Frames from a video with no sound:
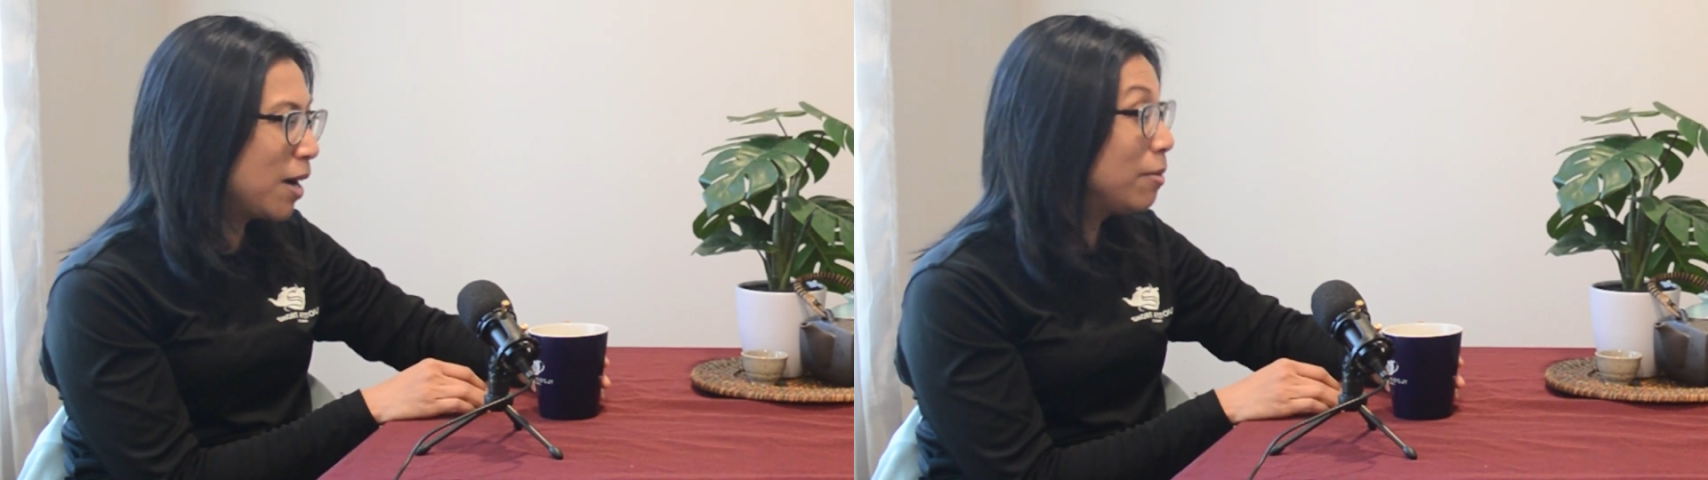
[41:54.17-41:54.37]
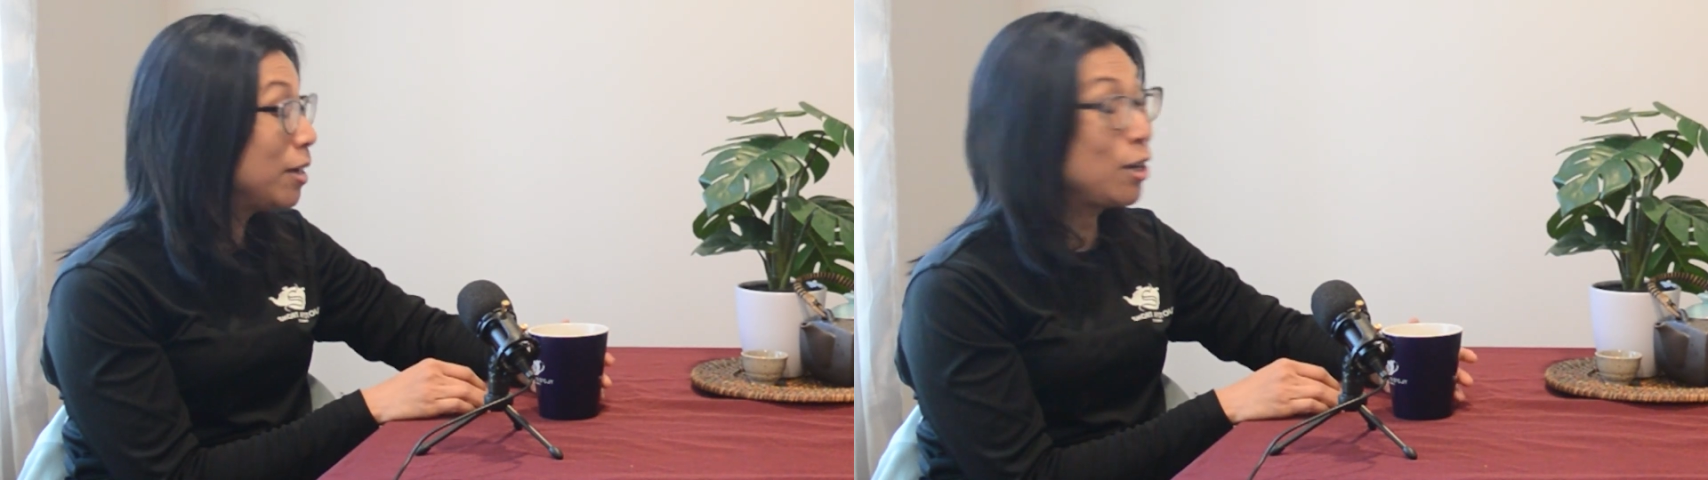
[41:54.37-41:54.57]

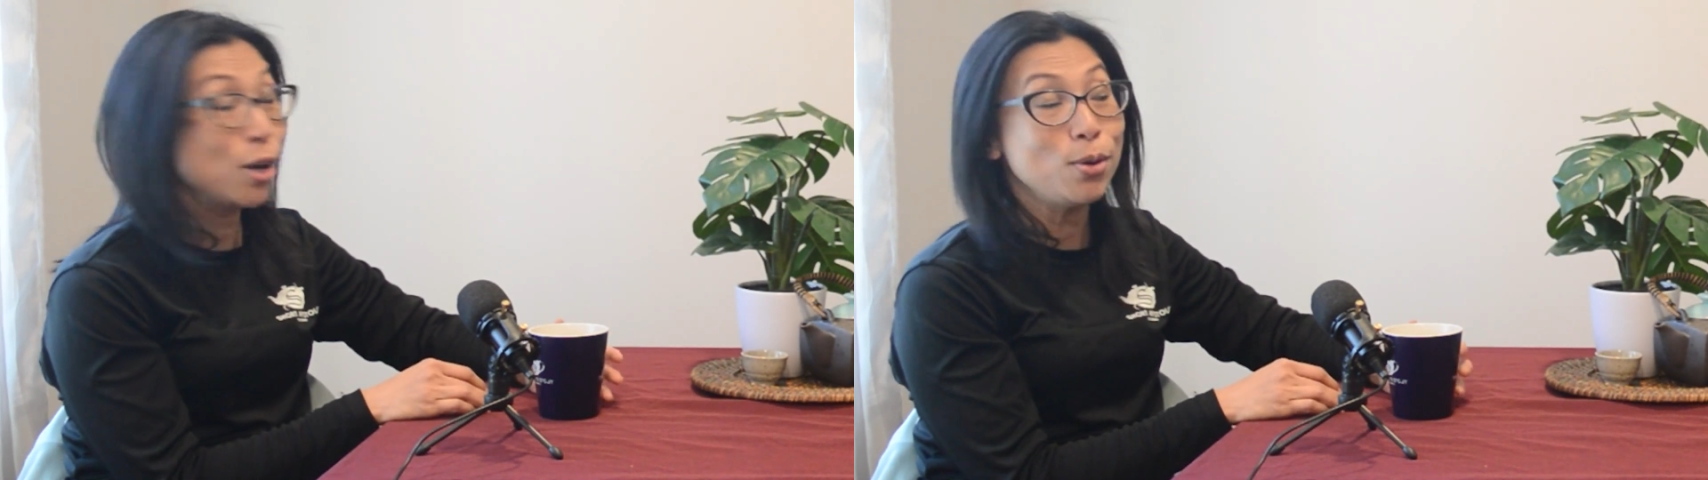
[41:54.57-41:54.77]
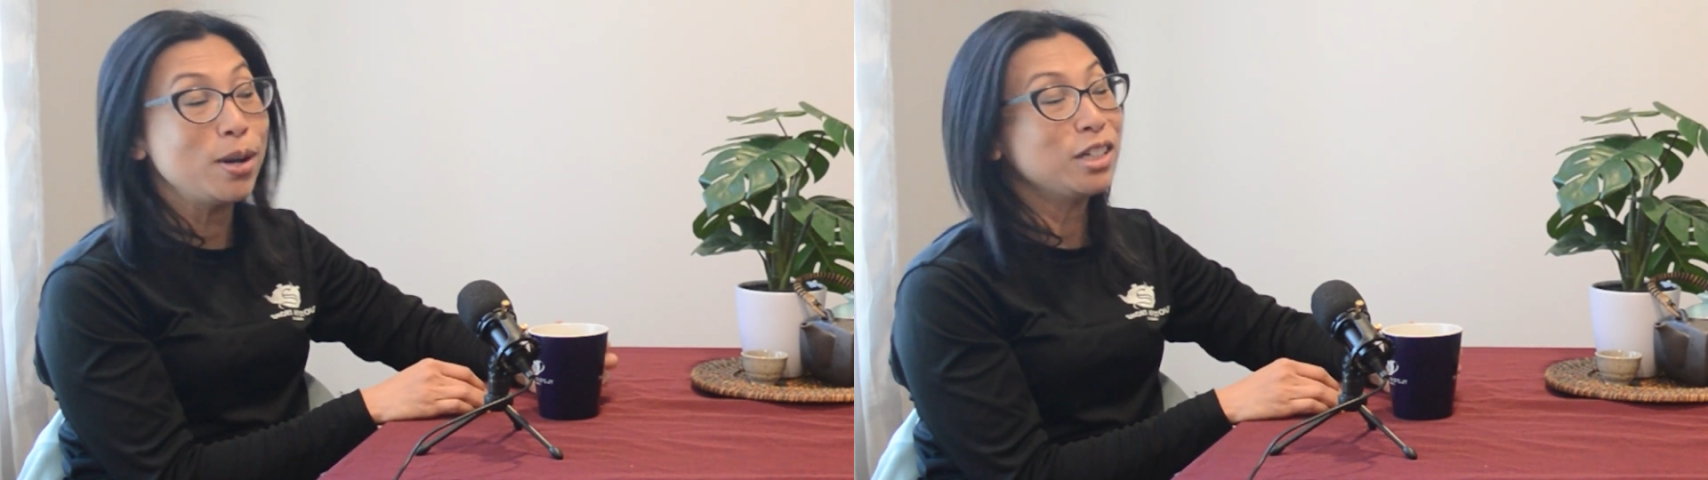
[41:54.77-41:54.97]
I'm like,
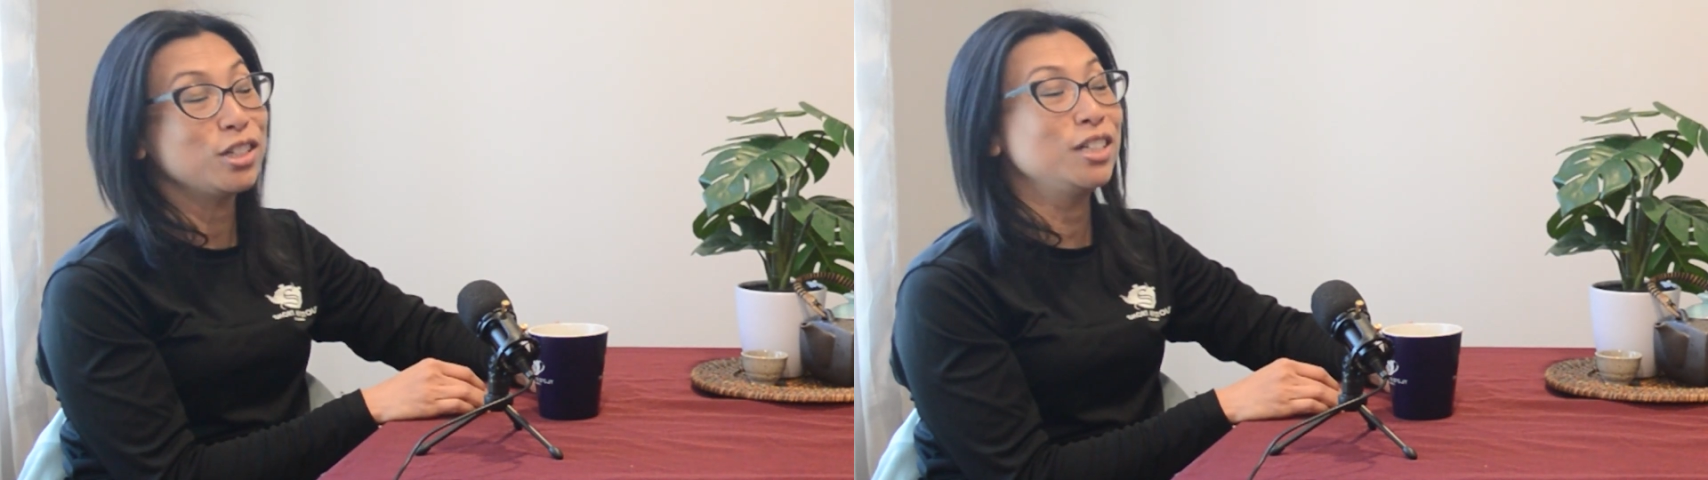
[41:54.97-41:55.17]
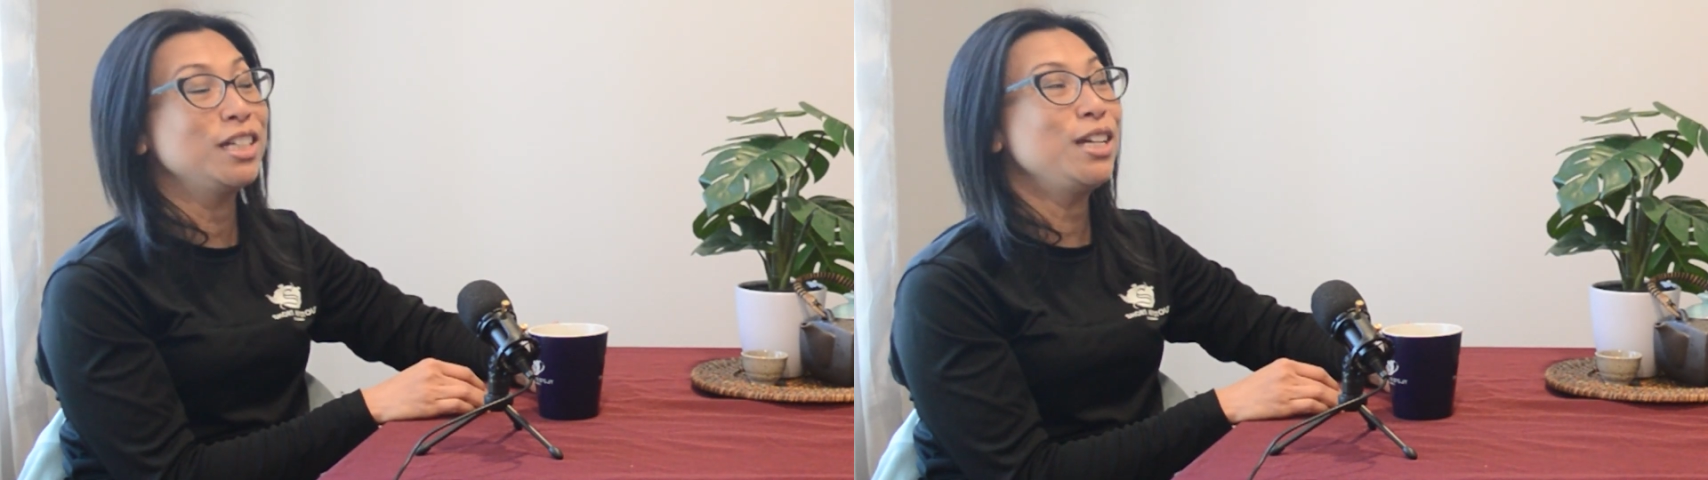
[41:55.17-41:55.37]
no, actually,